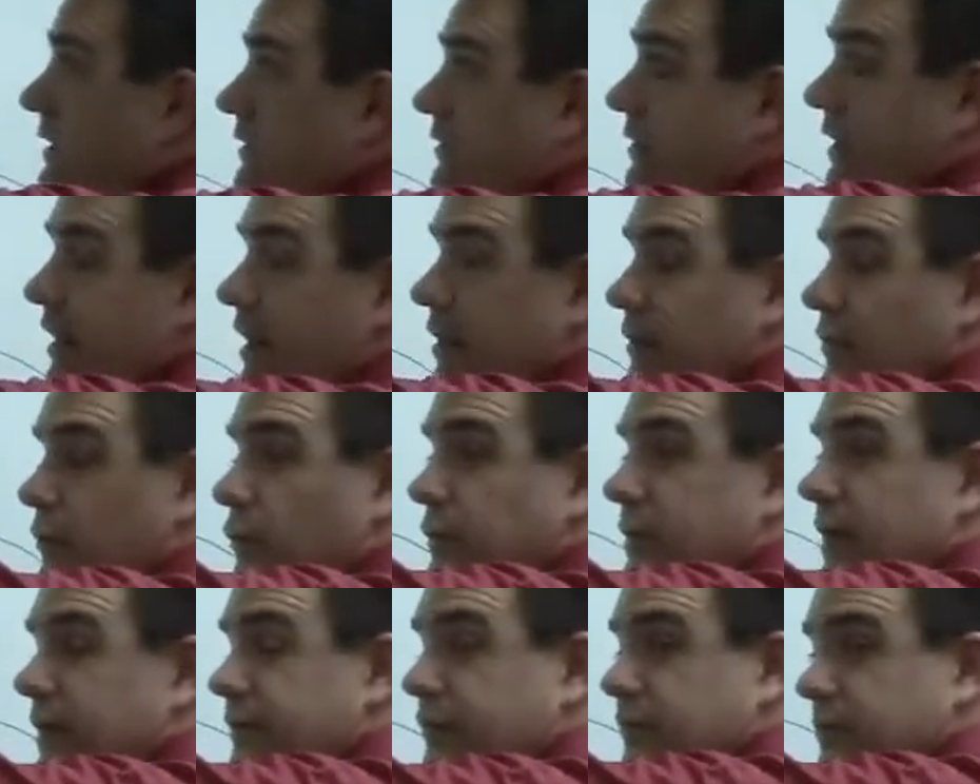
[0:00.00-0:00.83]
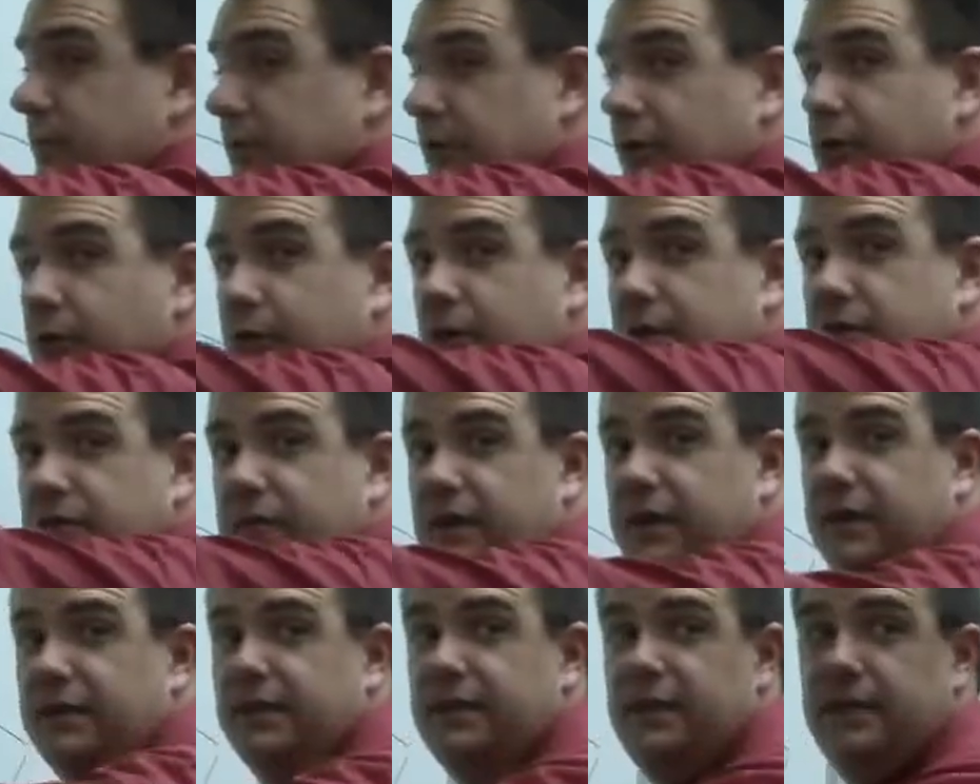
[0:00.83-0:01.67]
entire New Testament Codex
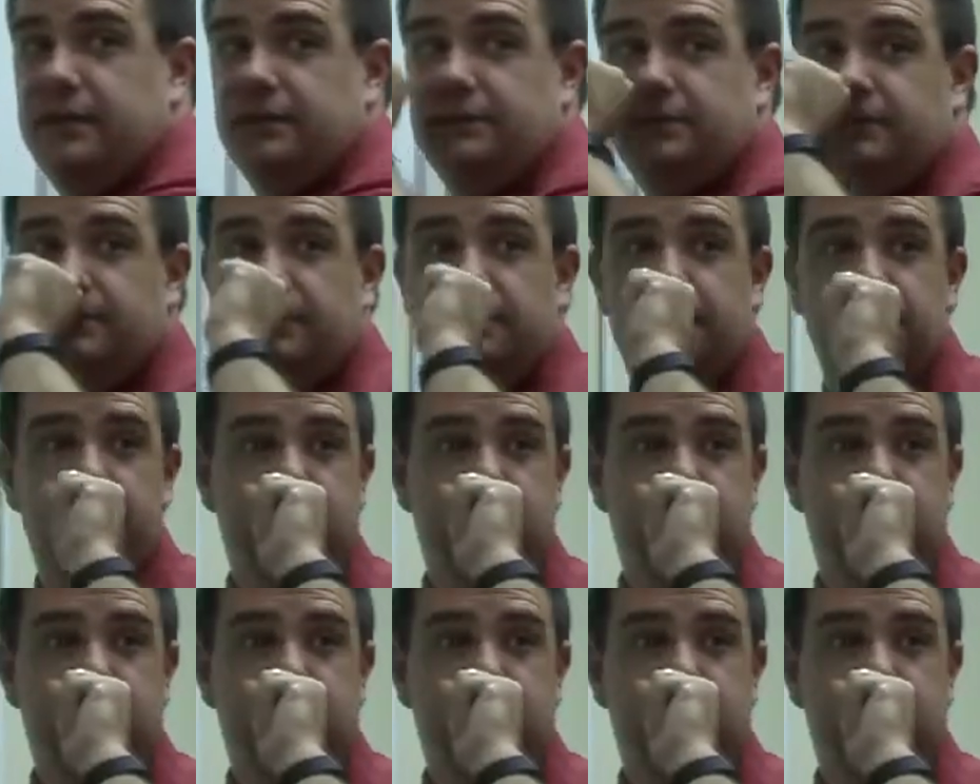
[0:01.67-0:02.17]
Vaticanus?